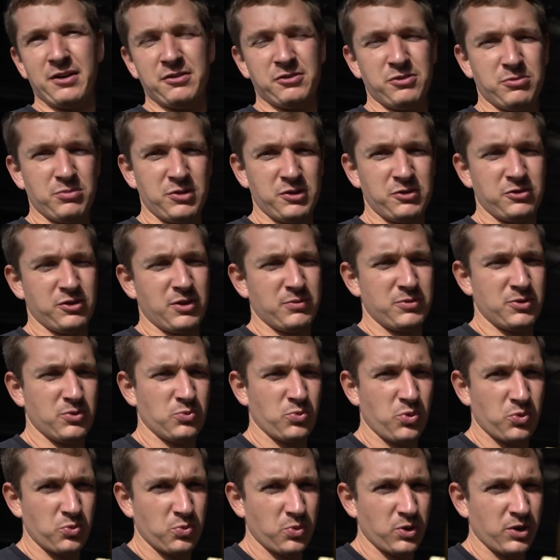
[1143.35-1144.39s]
of some description
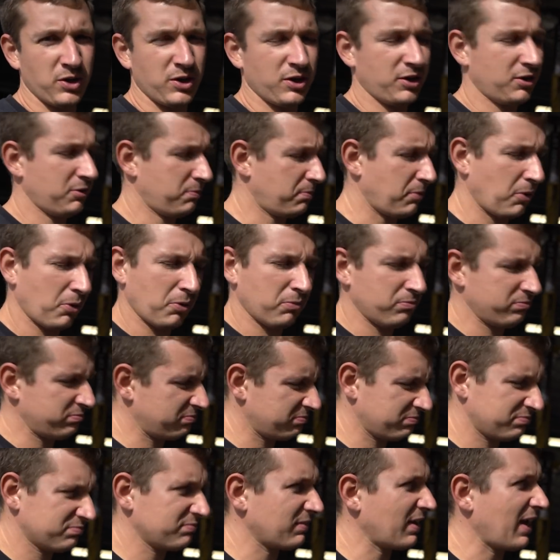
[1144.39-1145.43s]
would work, but
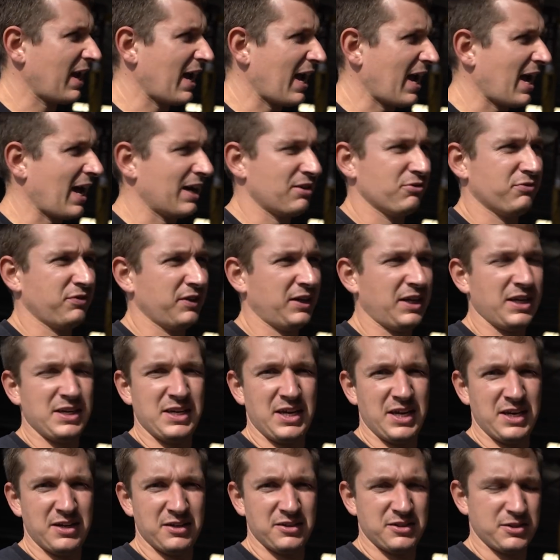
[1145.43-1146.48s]
I don't think it
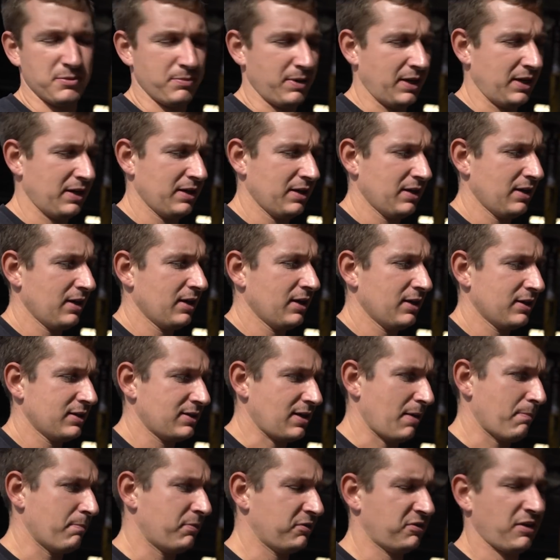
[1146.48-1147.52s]
needed to be
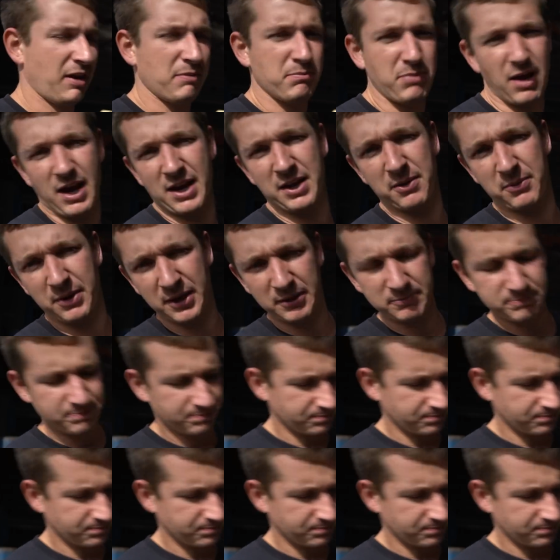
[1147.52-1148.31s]
10%. But anyway,